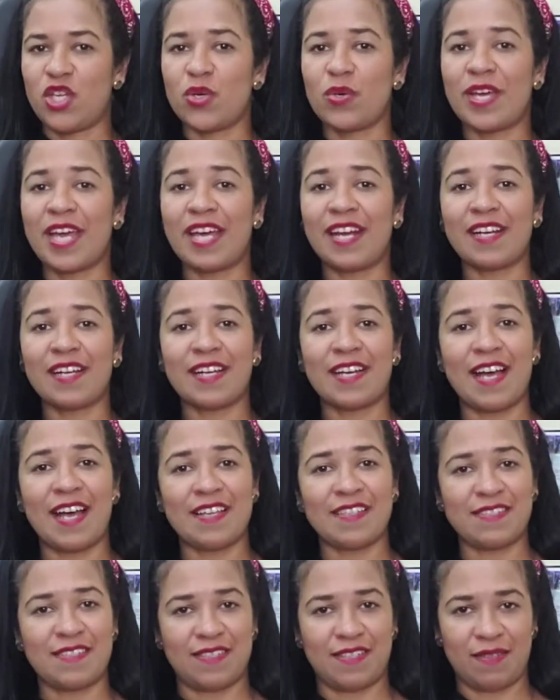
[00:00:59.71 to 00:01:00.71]
you get
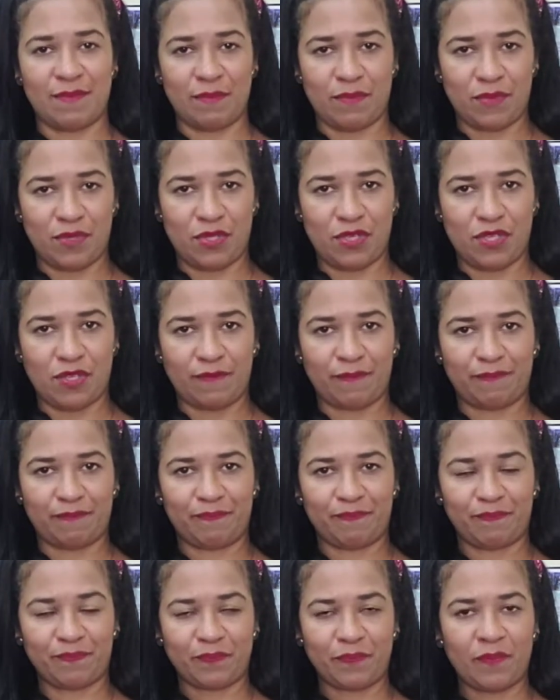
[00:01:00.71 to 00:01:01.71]
accustomed.
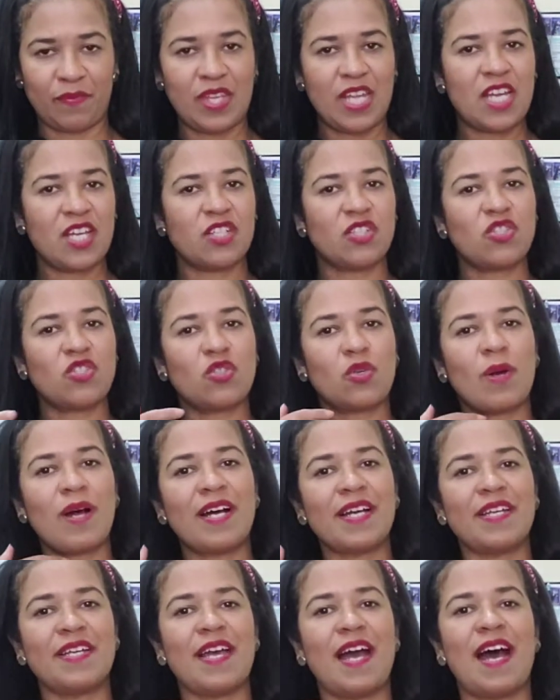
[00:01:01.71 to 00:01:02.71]

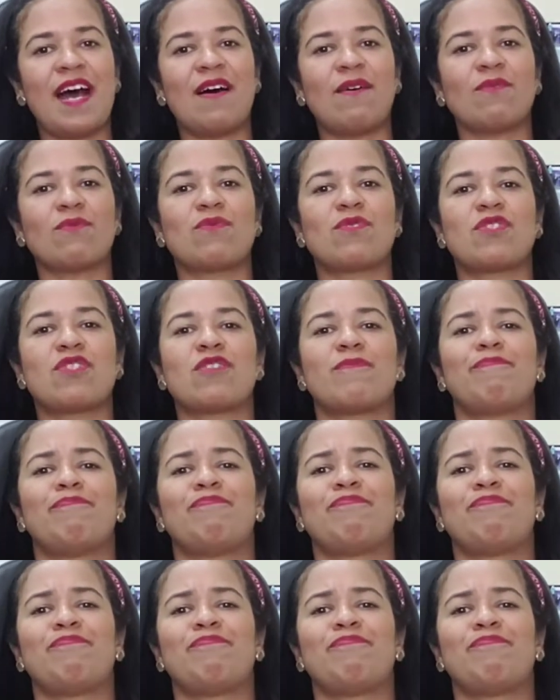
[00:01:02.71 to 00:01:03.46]
Try out